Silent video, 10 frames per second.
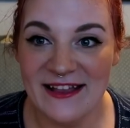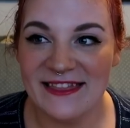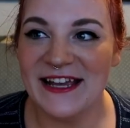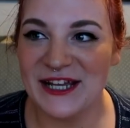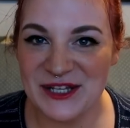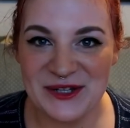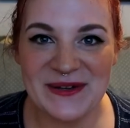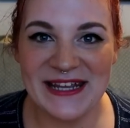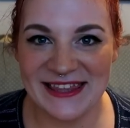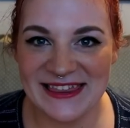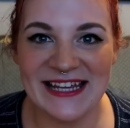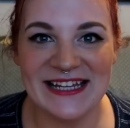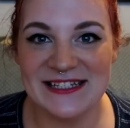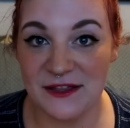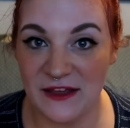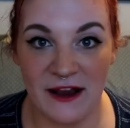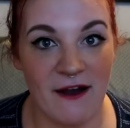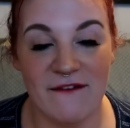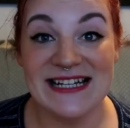like a unique thing to think of.